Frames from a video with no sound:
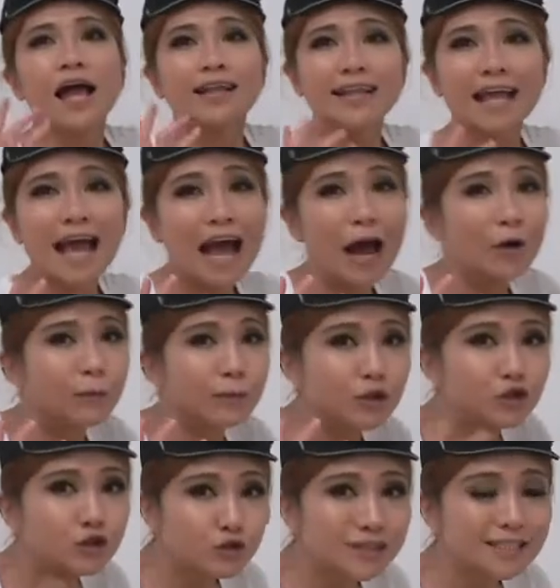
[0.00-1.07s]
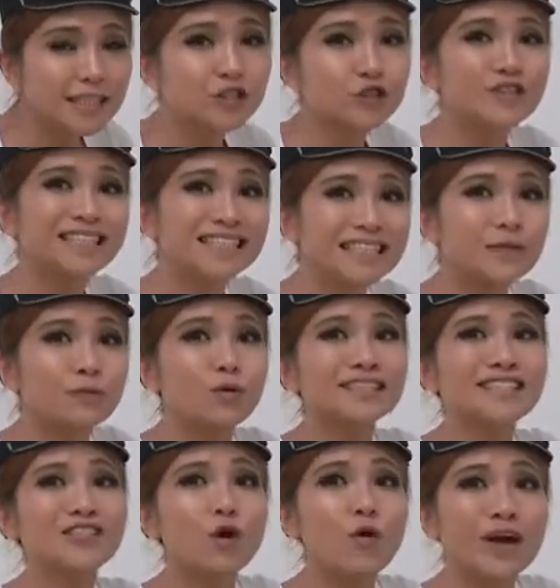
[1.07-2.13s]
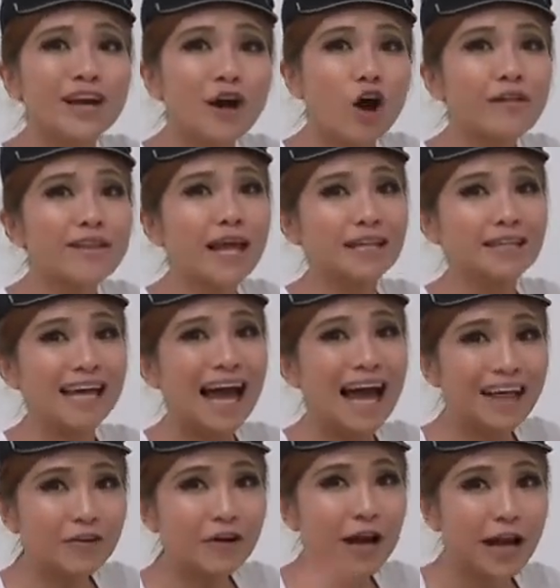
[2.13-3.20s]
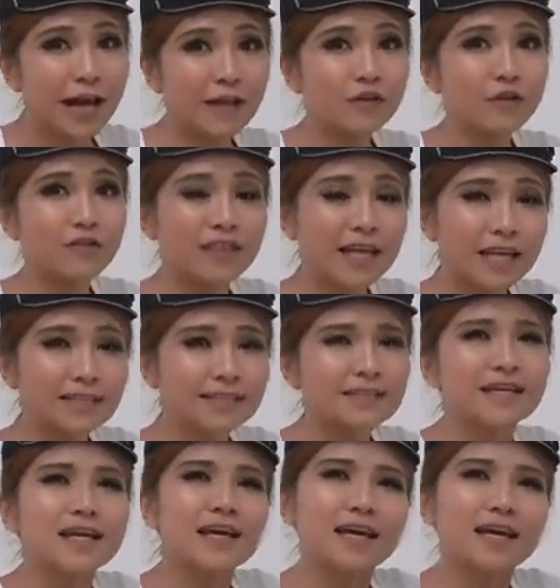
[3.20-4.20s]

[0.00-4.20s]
that I'll be using to see what's going on at the other end of things.